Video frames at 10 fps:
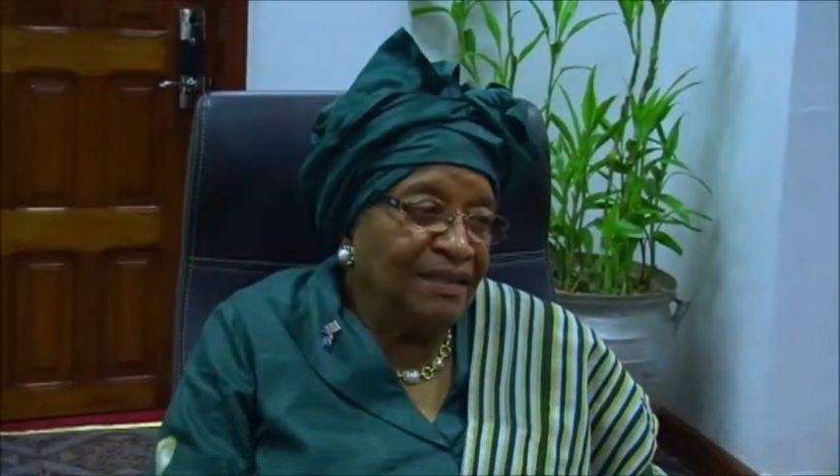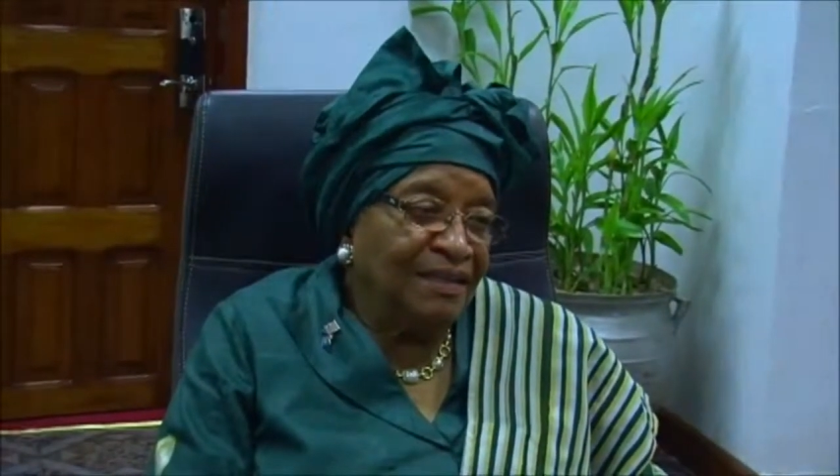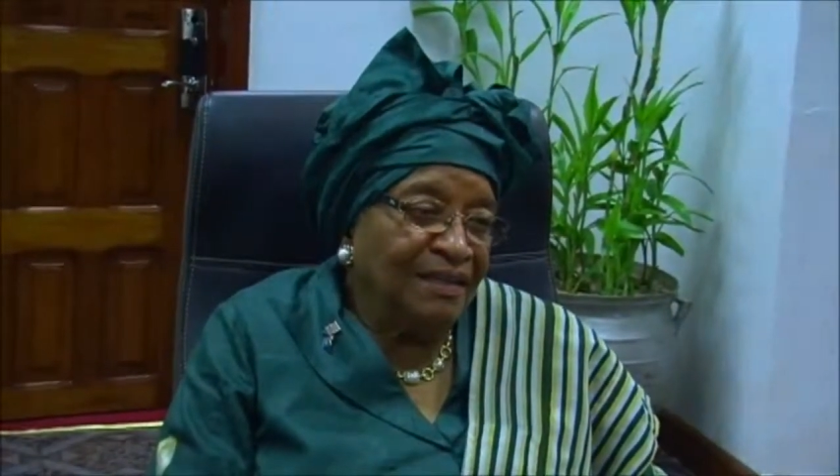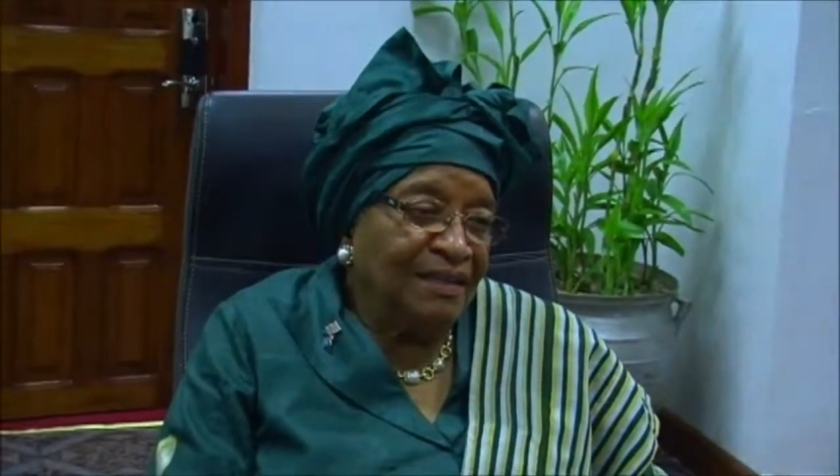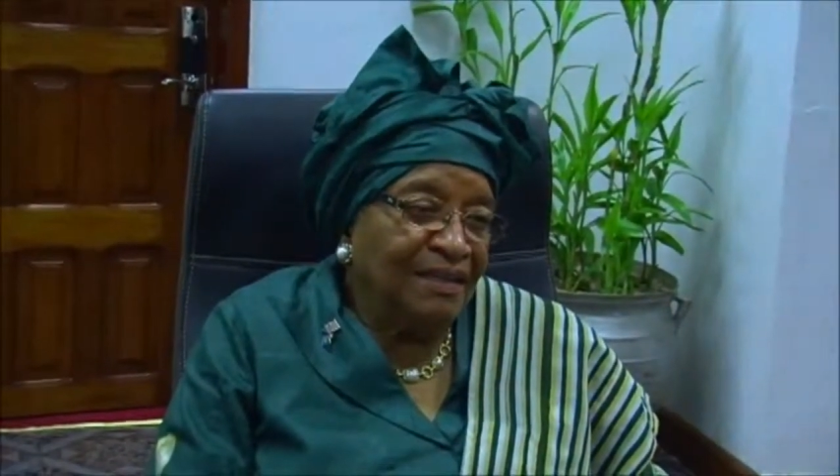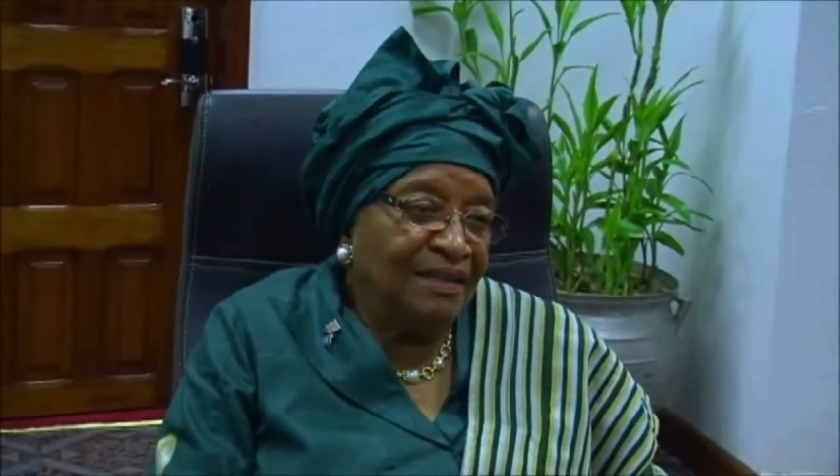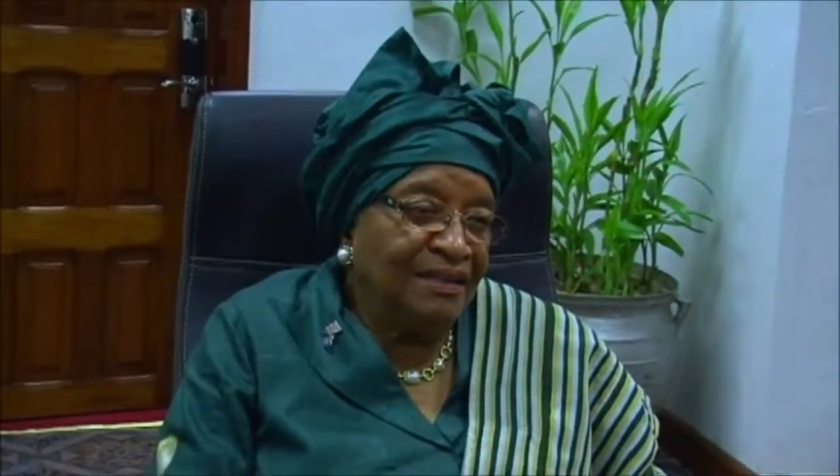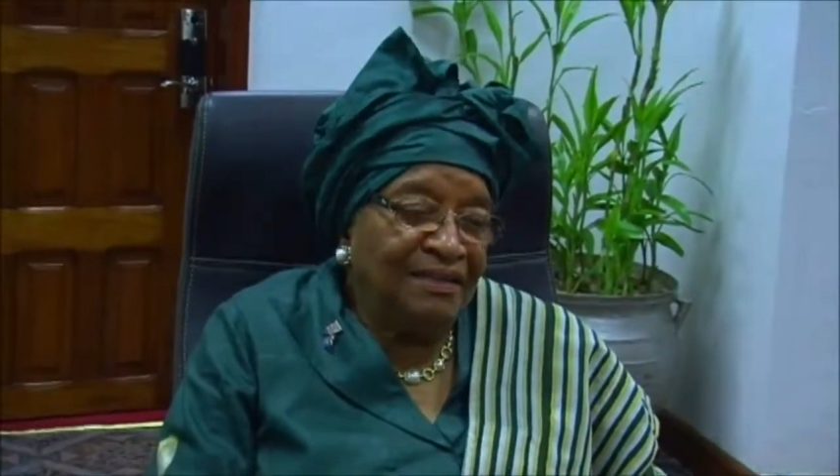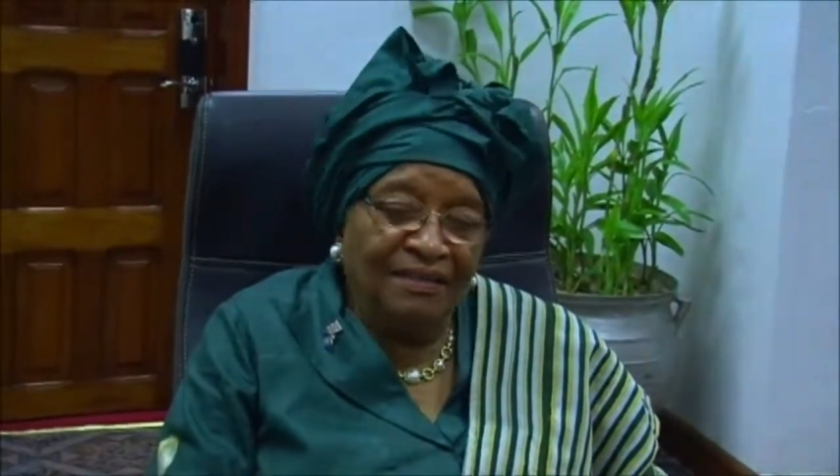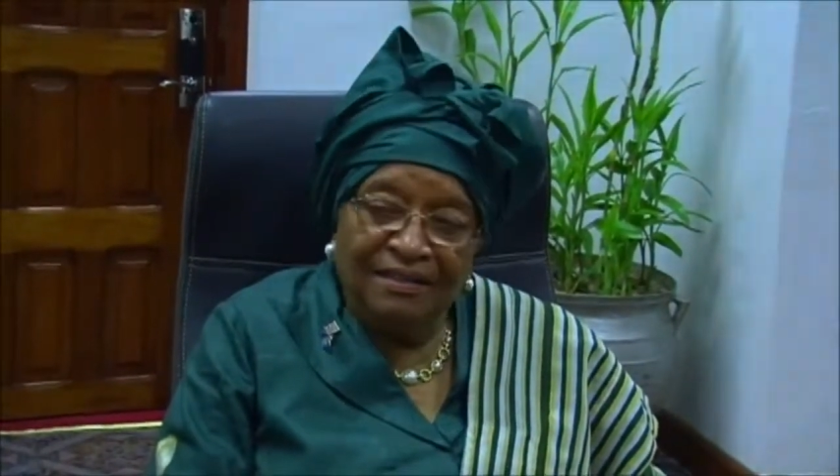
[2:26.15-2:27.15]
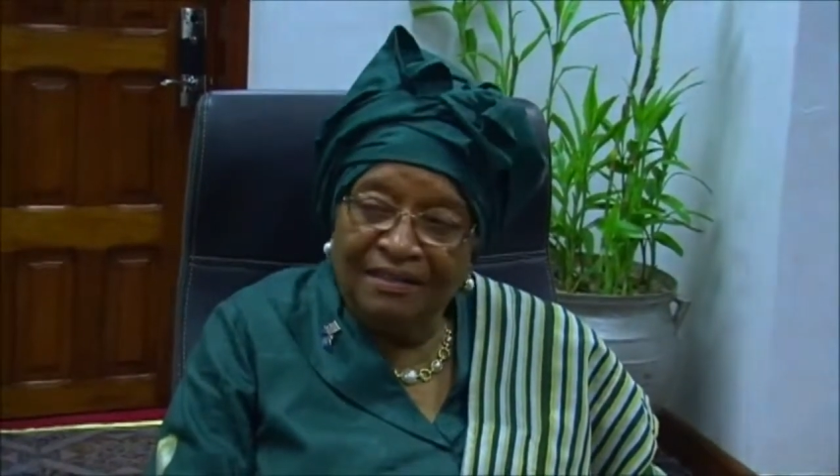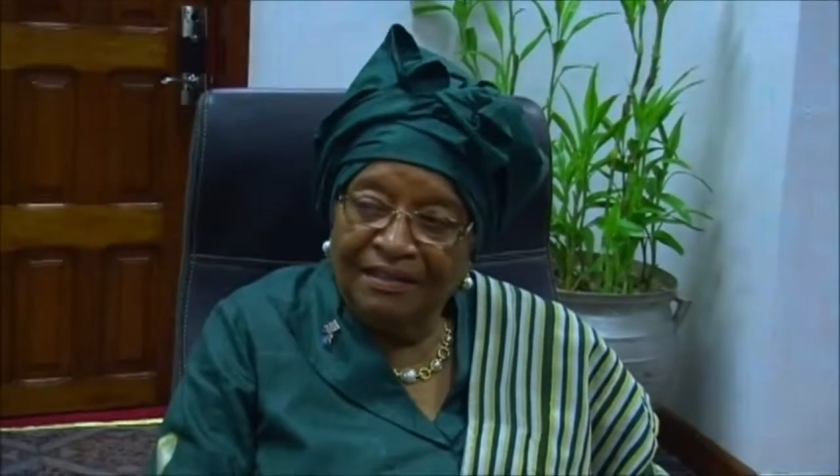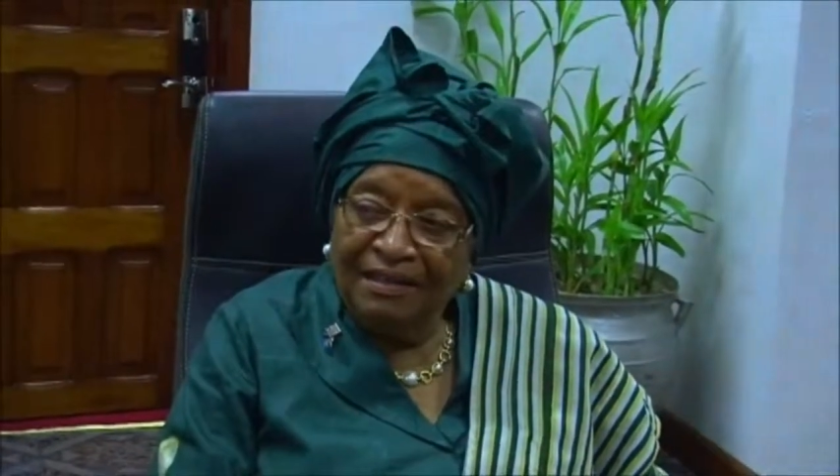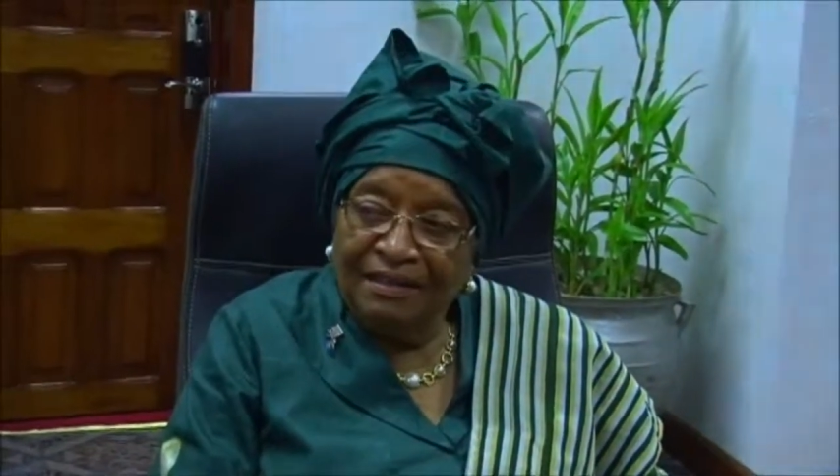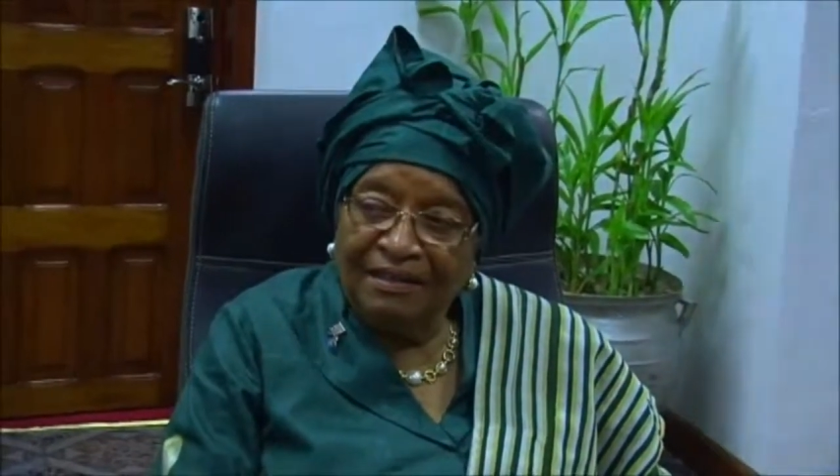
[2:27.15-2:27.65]
the
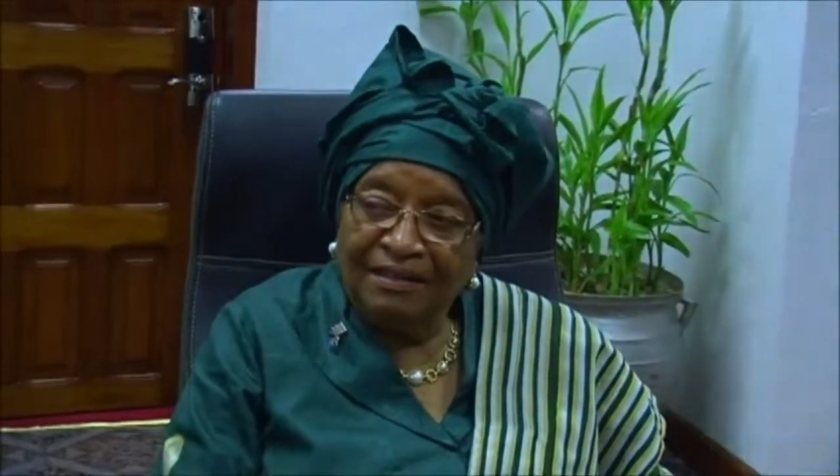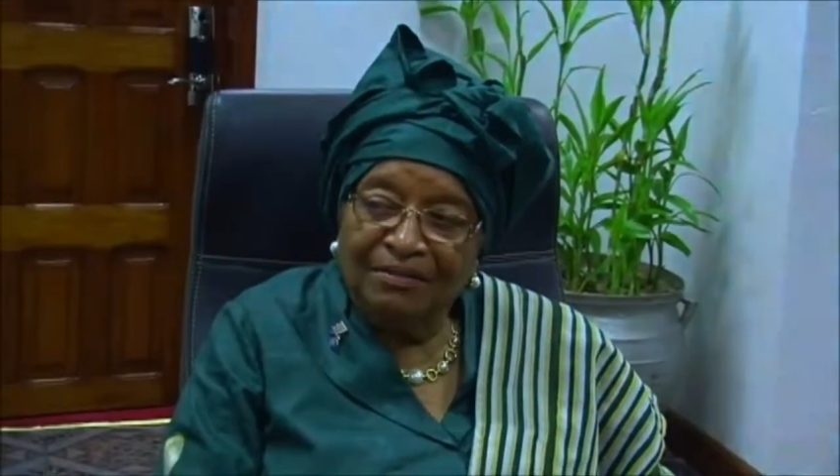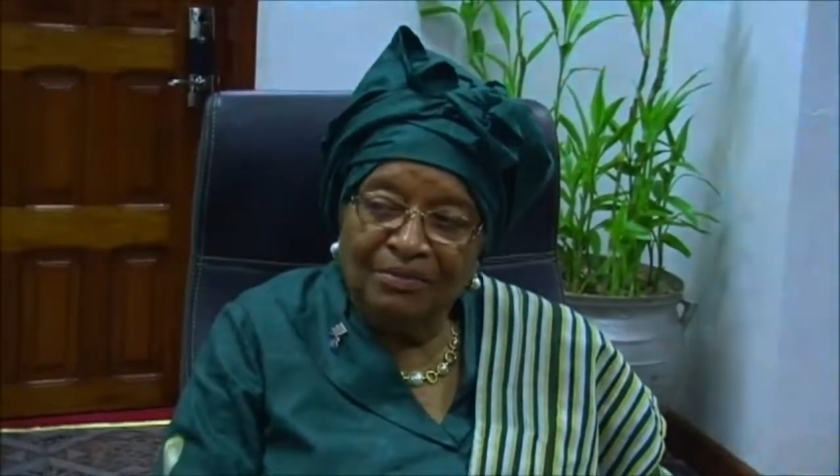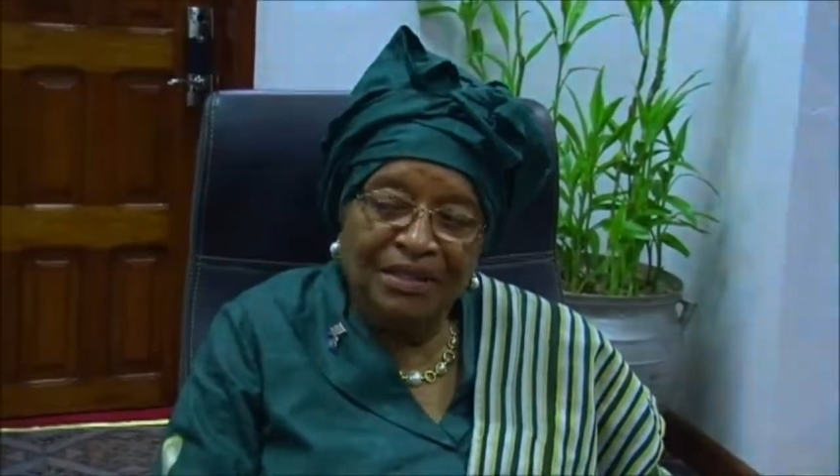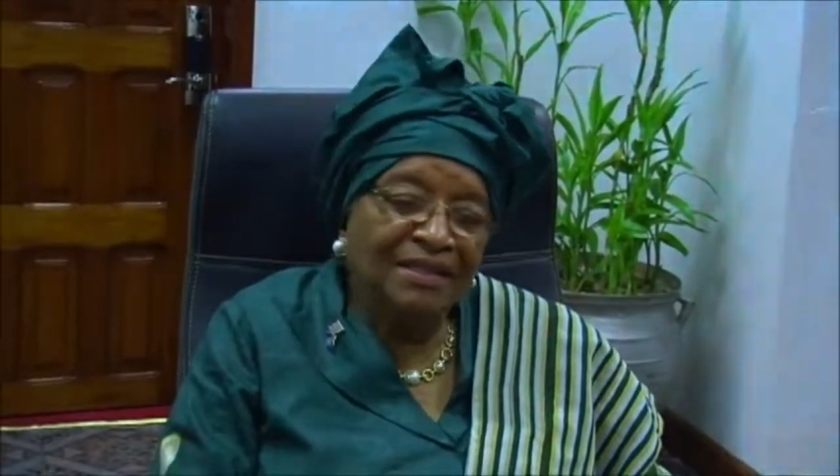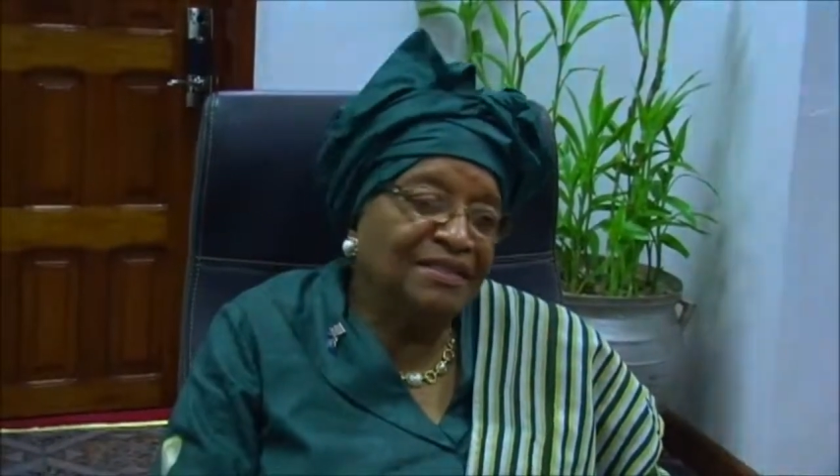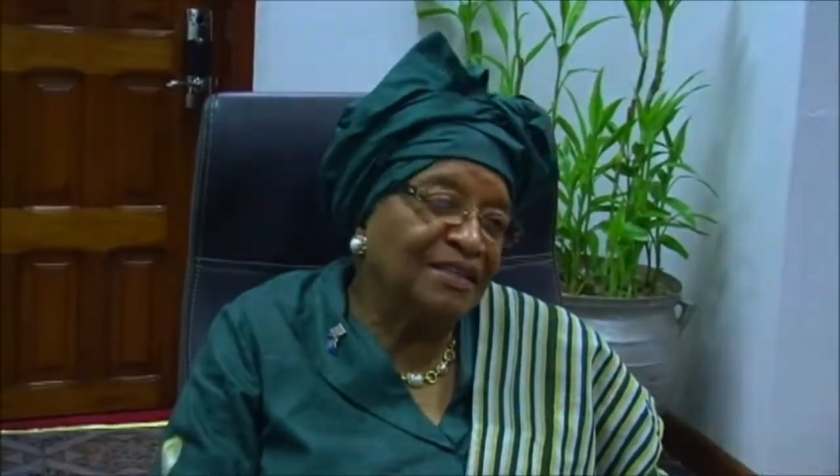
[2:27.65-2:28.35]
biggest